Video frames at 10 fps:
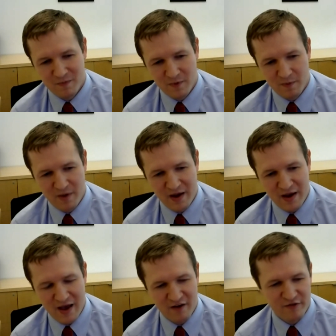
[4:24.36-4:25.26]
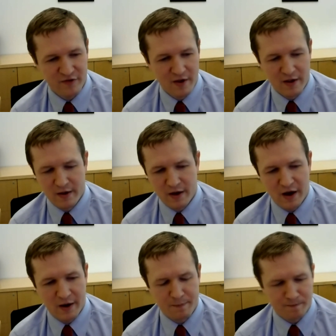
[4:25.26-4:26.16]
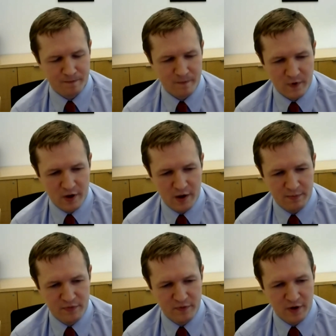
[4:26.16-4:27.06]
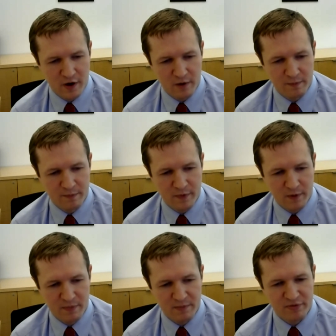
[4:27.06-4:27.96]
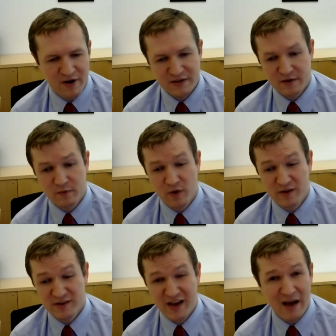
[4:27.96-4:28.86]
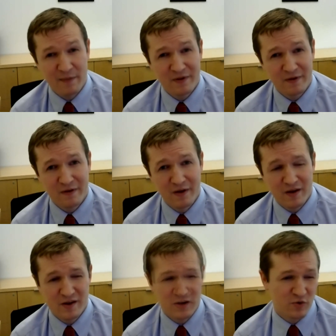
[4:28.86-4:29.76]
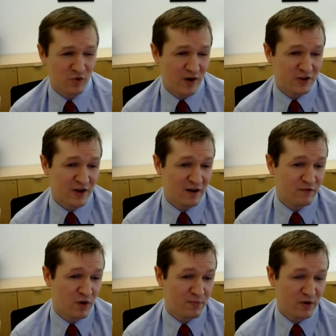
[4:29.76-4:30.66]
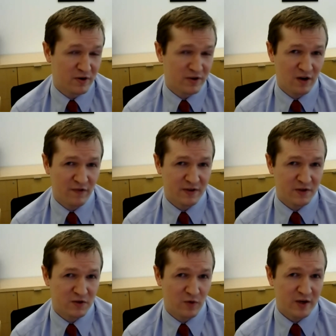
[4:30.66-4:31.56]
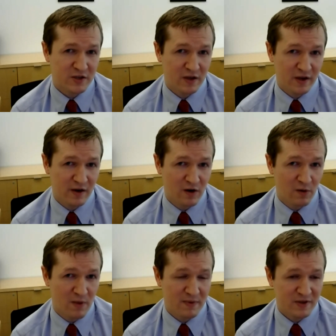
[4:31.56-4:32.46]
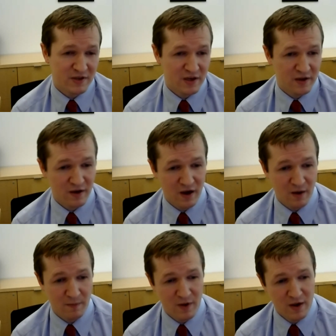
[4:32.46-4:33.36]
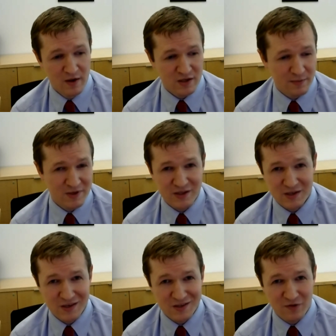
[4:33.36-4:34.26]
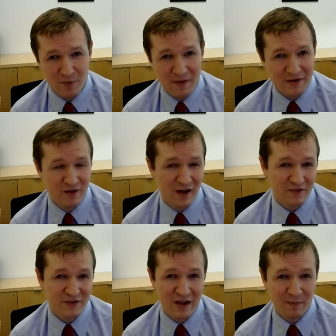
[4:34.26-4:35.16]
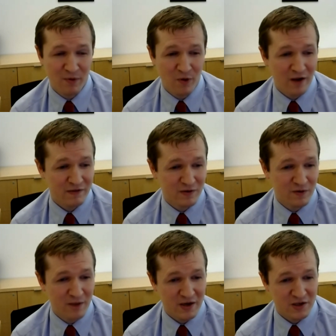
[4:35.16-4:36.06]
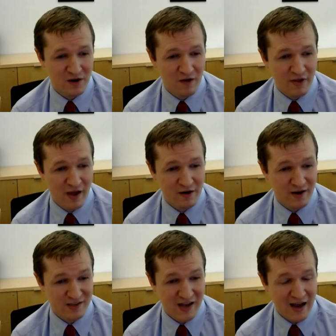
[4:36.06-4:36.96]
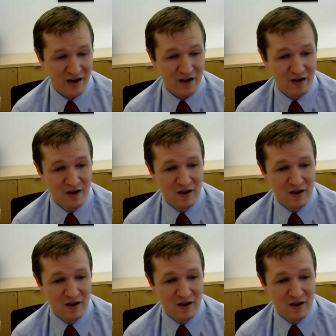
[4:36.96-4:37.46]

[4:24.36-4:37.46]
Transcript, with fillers: may have um, uh, you know, been present when this happened, you just want to try to avoid putting yourself in that situation again, or, or maybe seek um, some assistance from a mental health standpoint to make sure that your anxiety